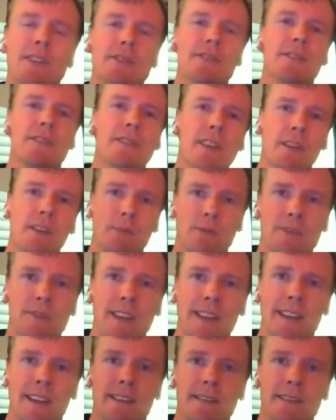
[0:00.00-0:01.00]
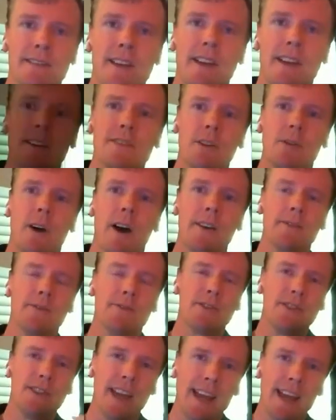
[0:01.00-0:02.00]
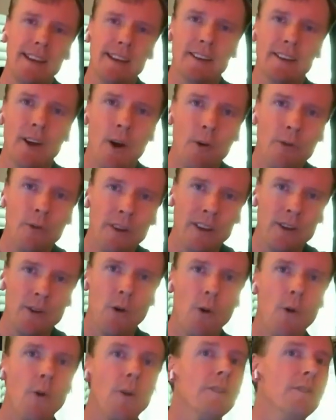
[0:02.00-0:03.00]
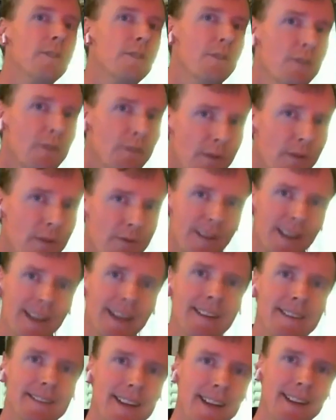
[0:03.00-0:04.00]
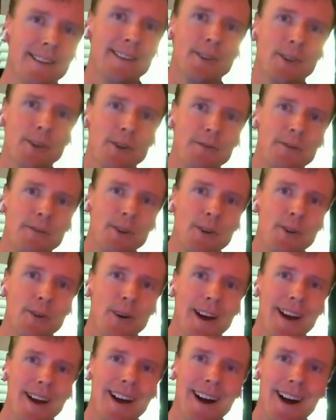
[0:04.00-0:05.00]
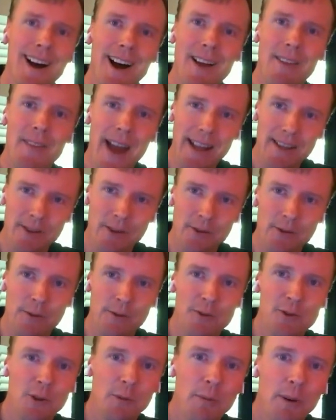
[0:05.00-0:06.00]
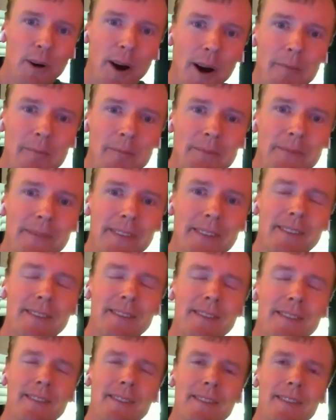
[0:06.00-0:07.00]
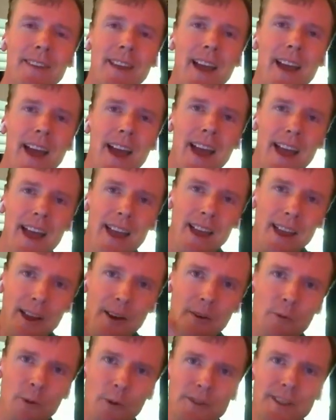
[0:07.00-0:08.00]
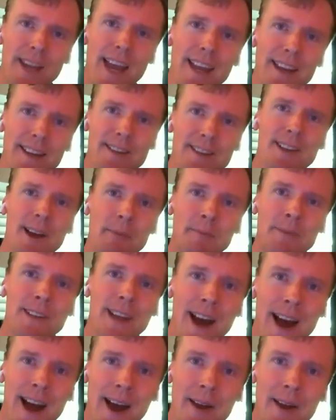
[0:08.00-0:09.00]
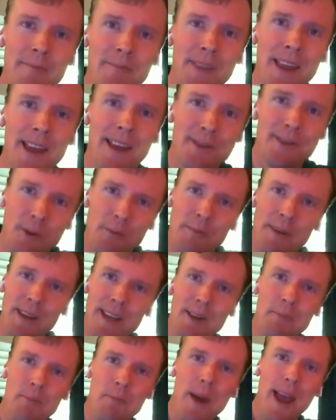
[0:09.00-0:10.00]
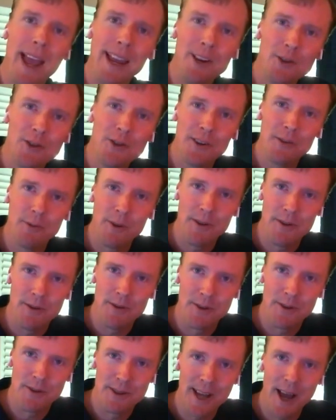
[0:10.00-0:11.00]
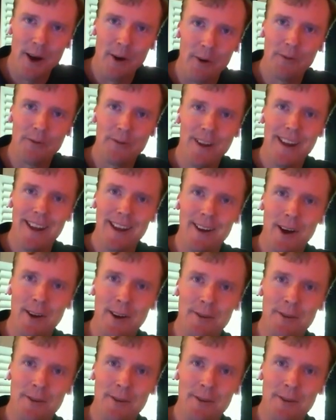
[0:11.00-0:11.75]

and the changes in their routines. So understanding and owning your new routine that can serve you, that's a crucial part. It will take some time. So being patient with yourself